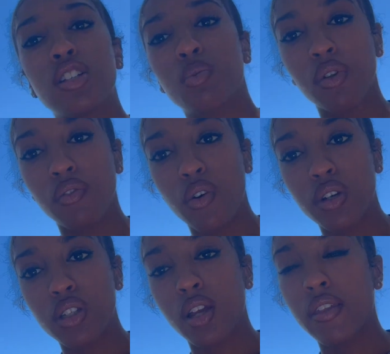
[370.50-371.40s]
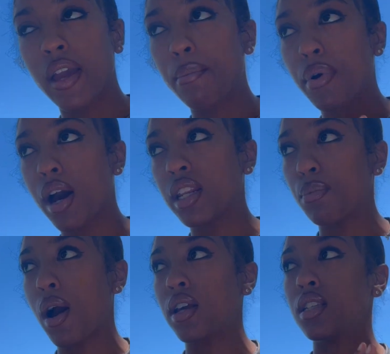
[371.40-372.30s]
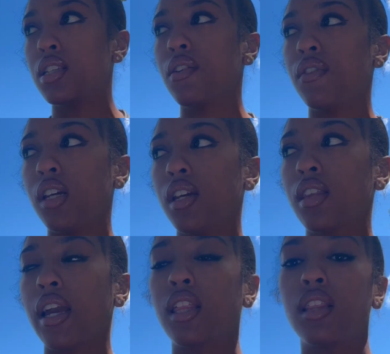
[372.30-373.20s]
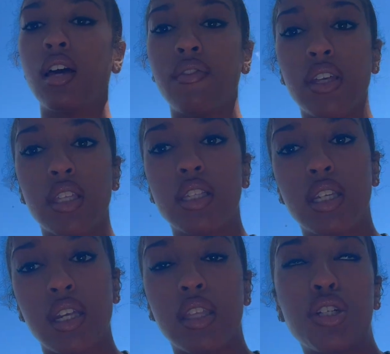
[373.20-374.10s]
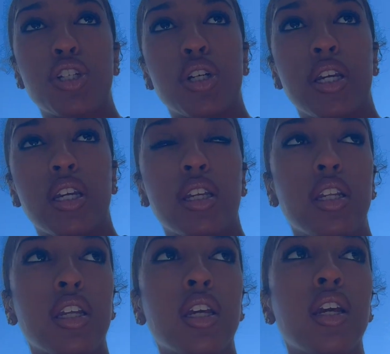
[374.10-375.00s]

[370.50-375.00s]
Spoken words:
want to focus on like body positivity and like loving the skin that you're in.